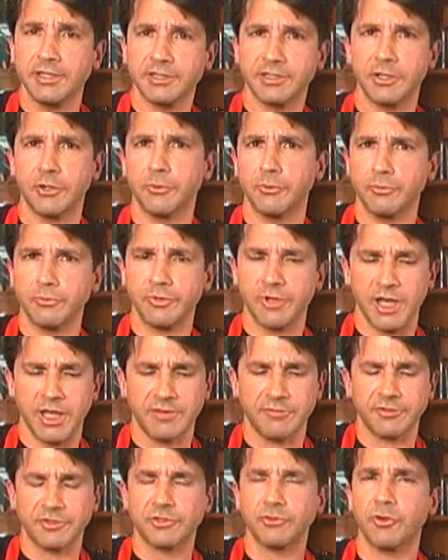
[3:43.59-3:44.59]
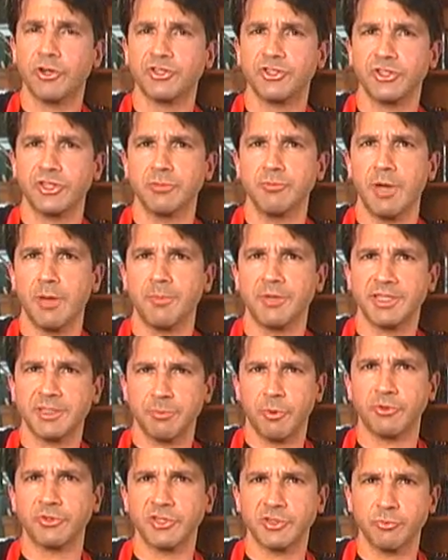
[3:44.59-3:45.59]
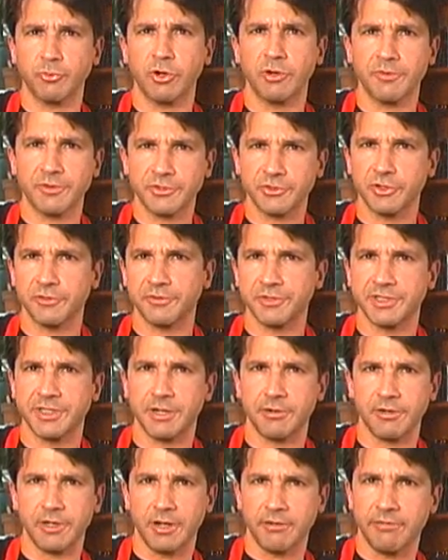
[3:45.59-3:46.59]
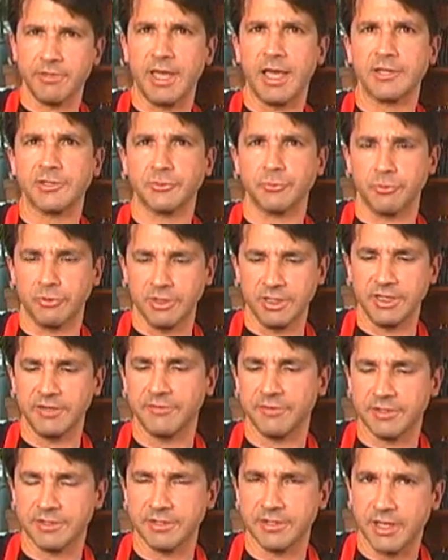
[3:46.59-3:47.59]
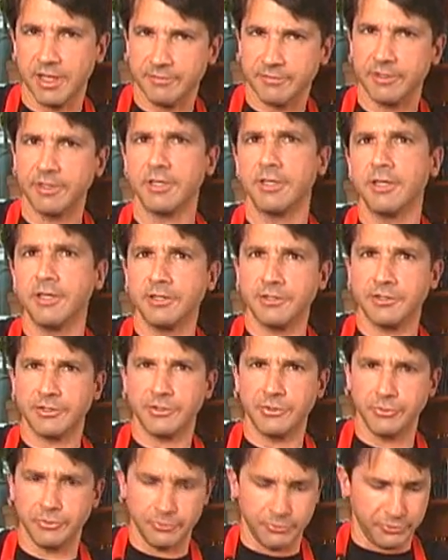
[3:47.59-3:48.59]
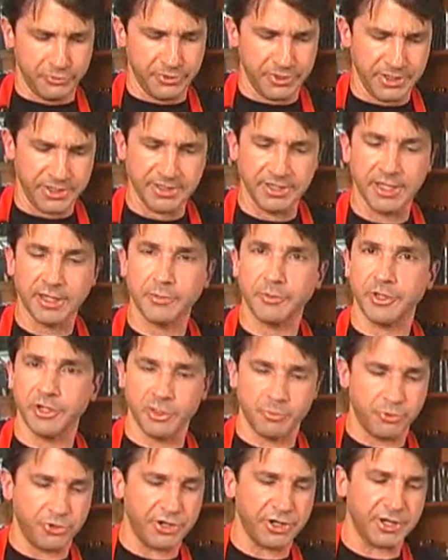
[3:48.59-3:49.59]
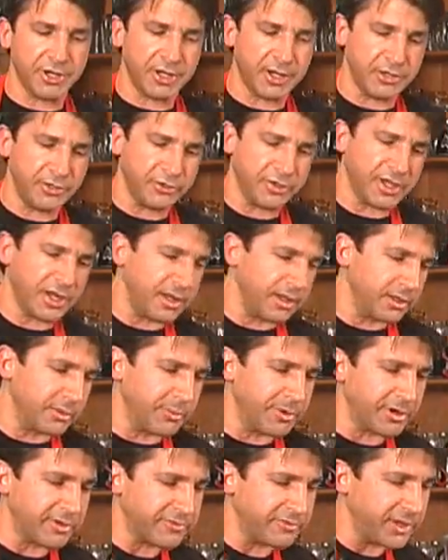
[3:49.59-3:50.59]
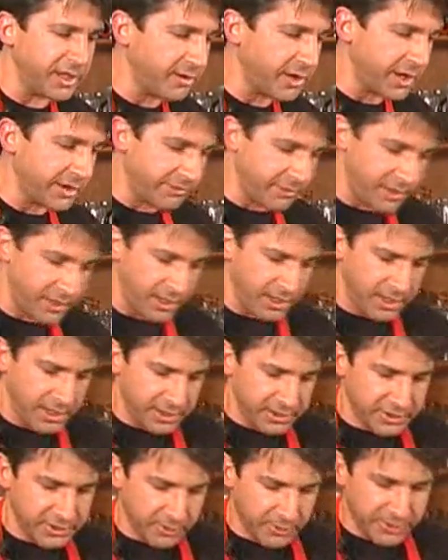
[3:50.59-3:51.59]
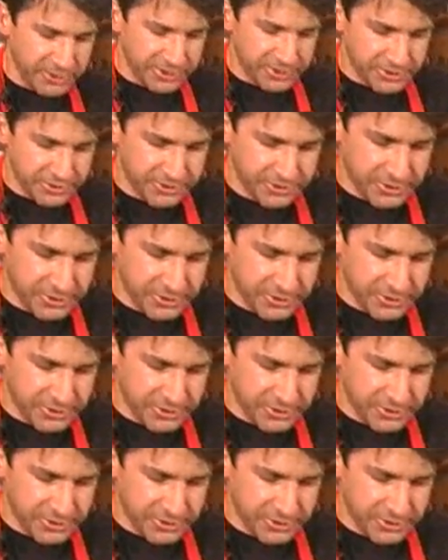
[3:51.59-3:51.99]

so kind of just crushing them up exposes more of the surface area of the actual leaf that's left to the liquid that you're putting it in, and you'll get a little better flavor out of it. So I just